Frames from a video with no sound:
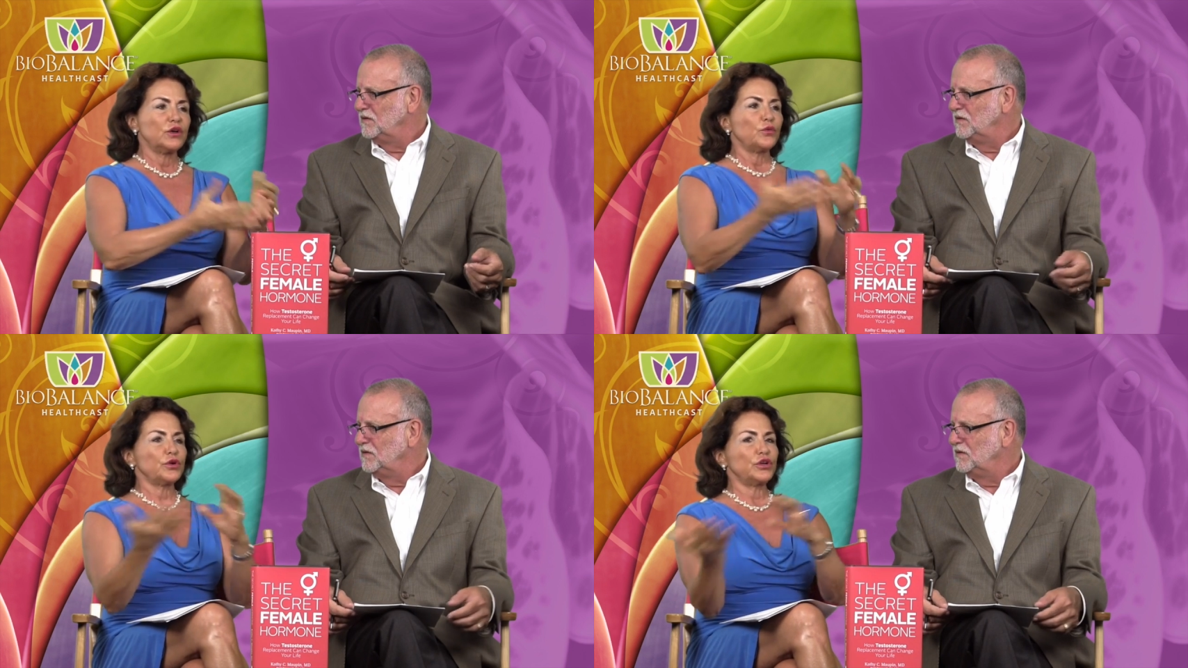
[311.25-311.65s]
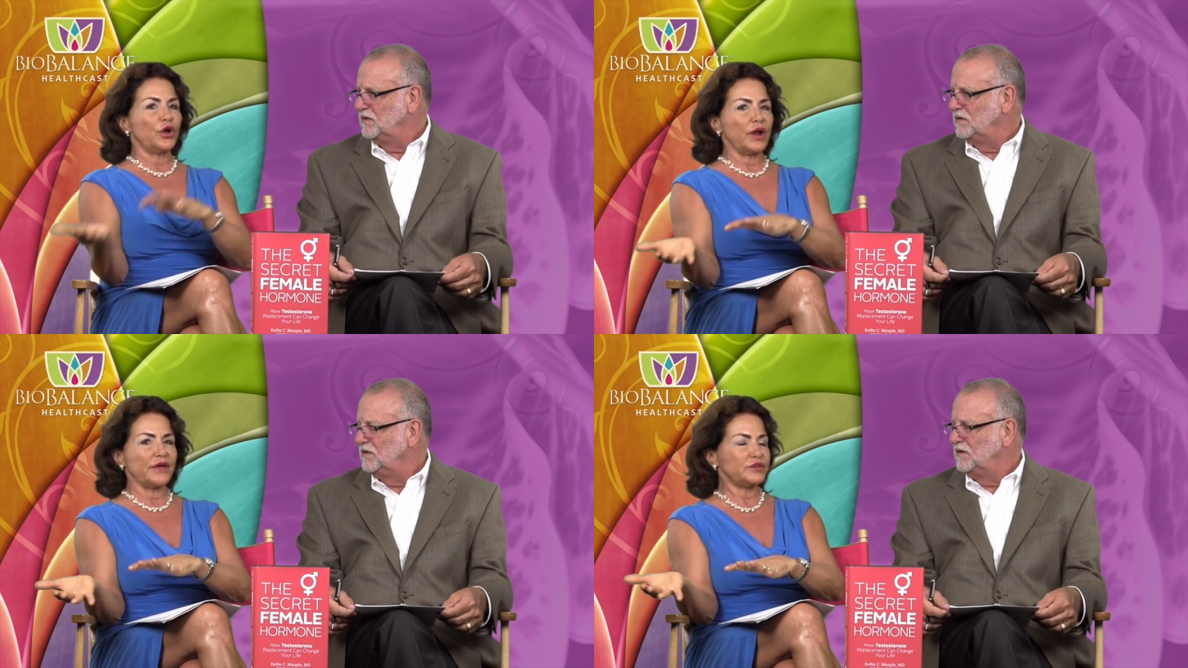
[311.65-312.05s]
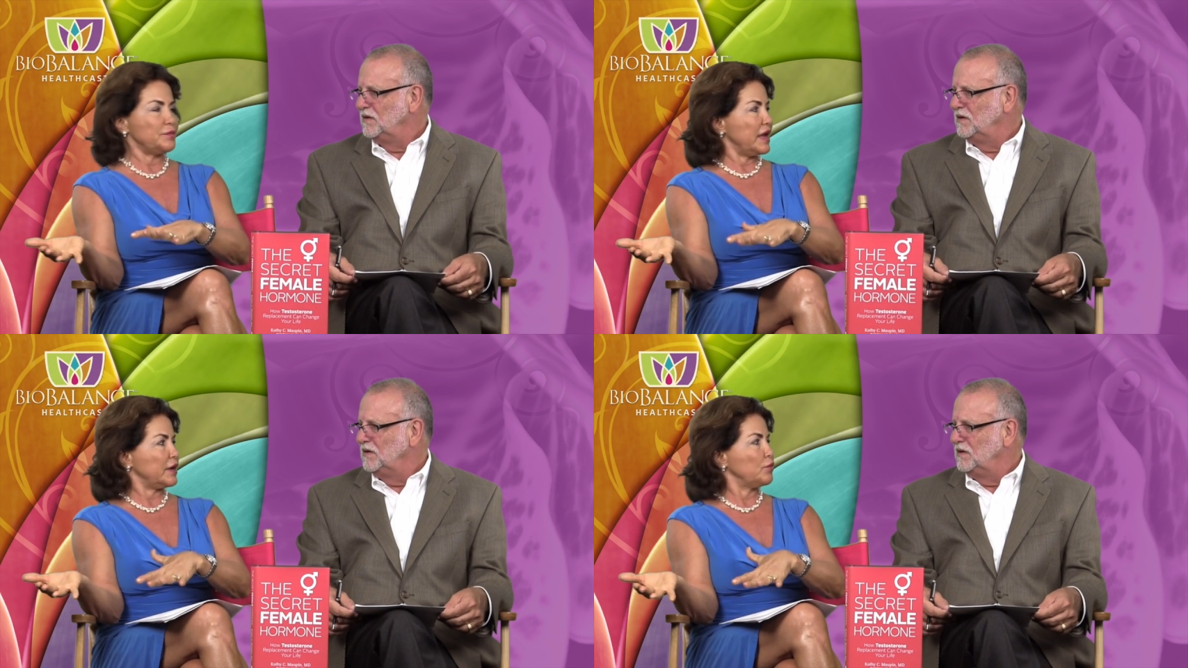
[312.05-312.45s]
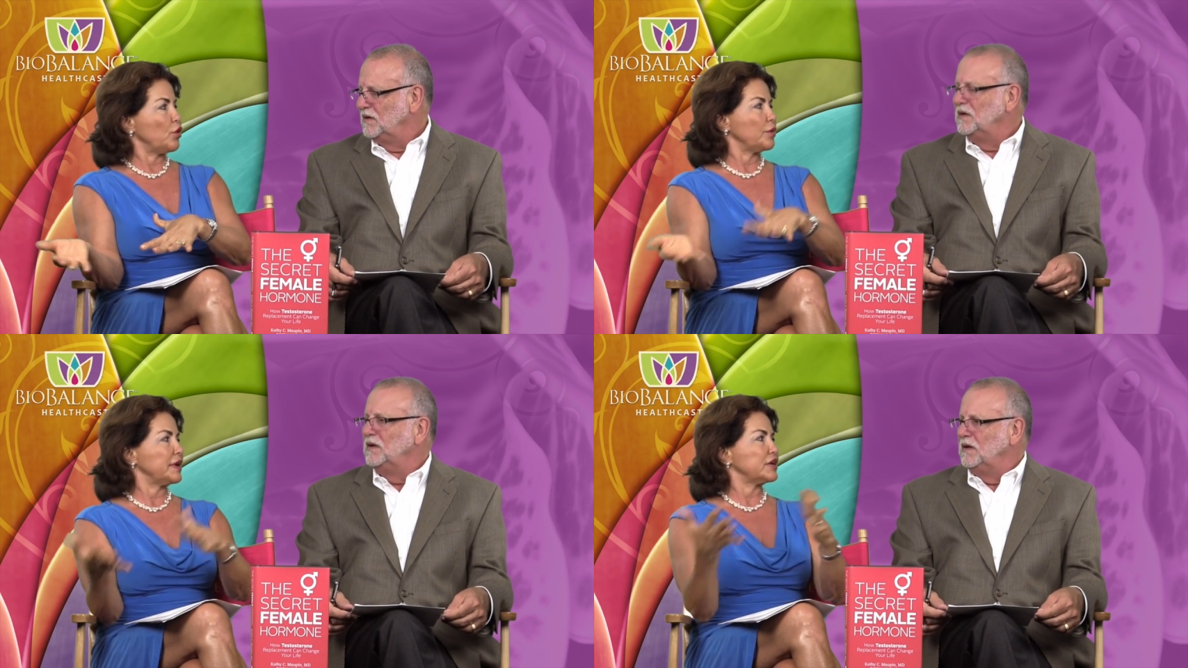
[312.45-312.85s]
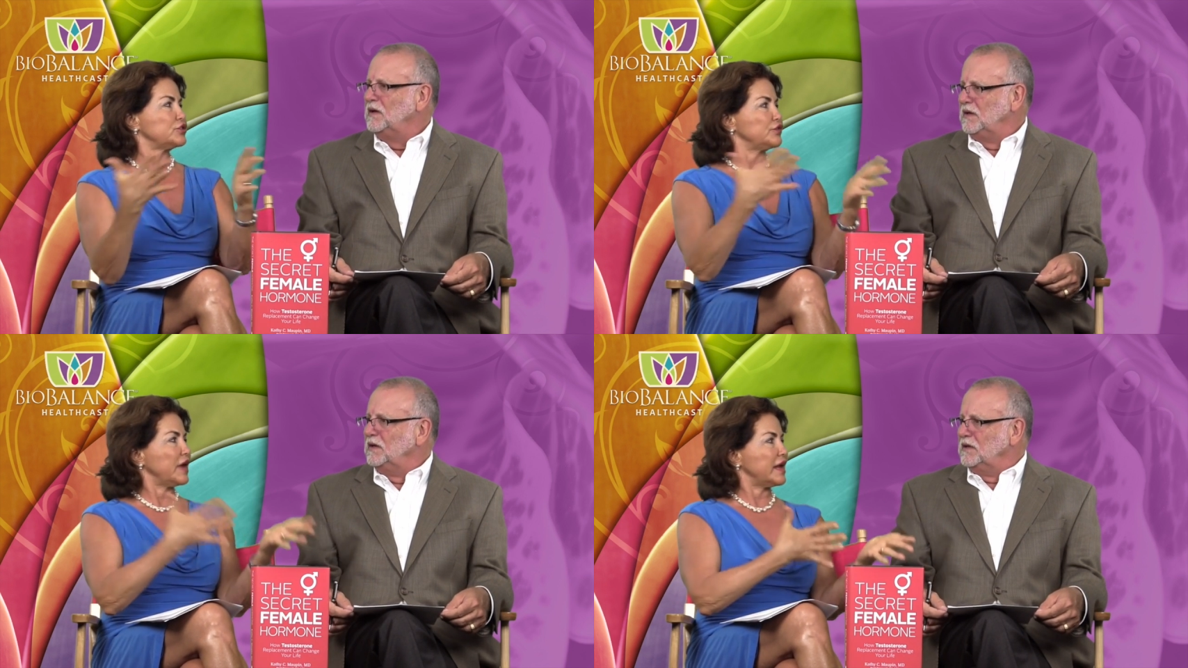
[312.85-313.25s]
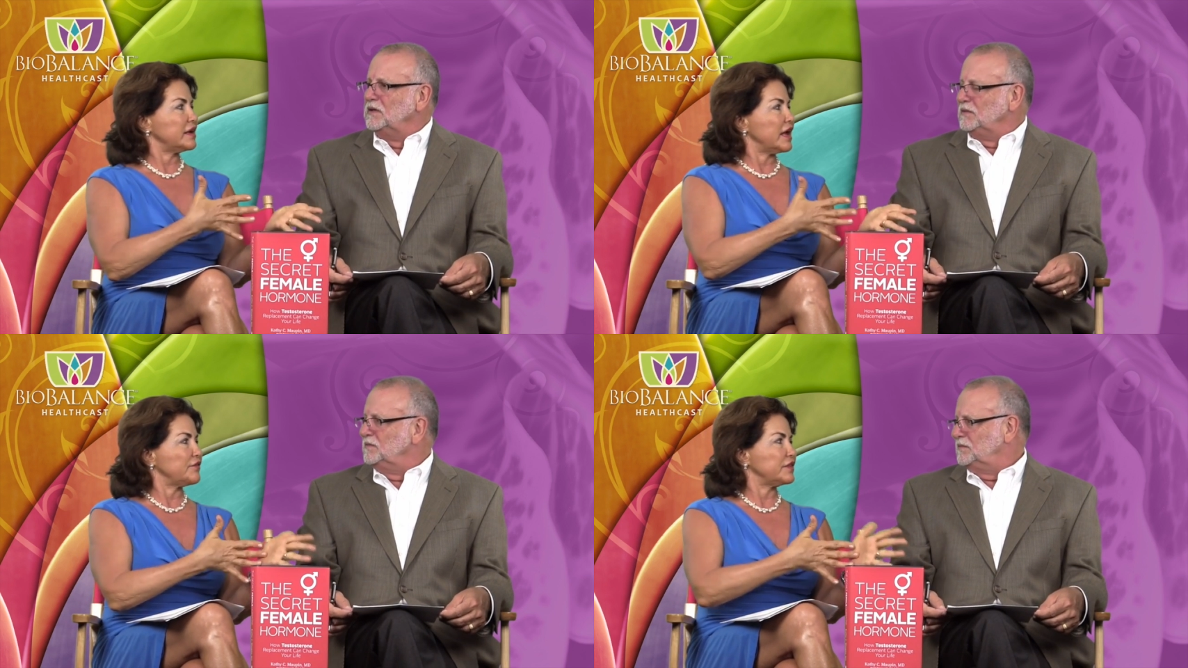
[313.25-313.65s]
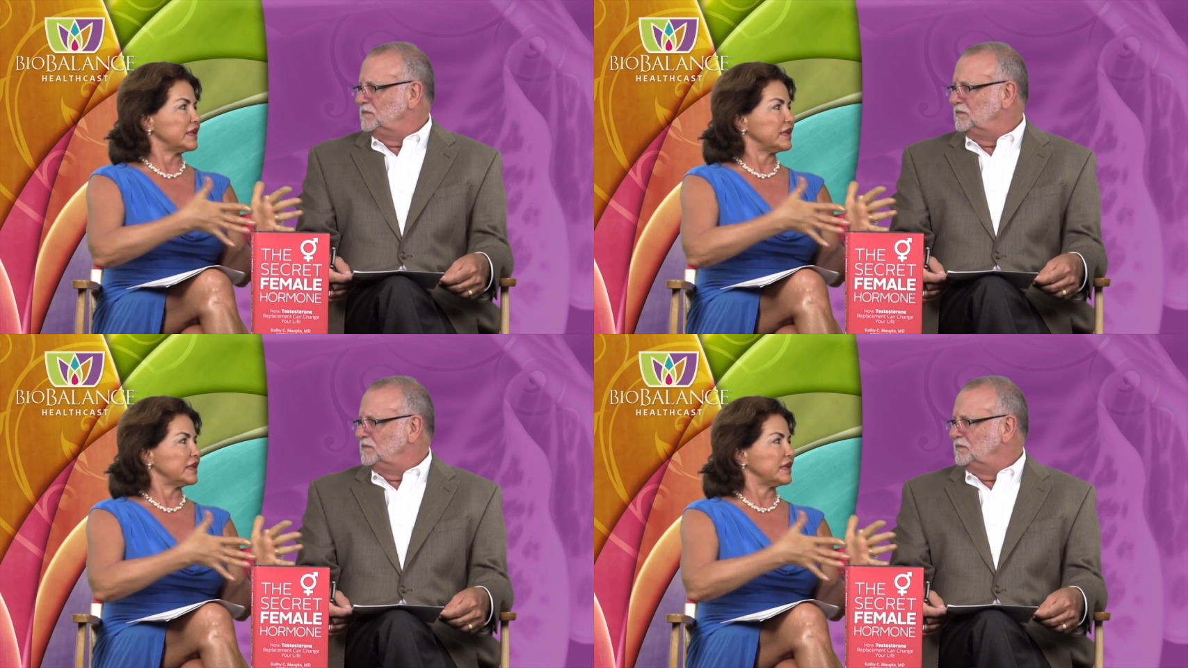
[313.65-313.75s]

Speaker 1: where you don't have to make more because you've got enough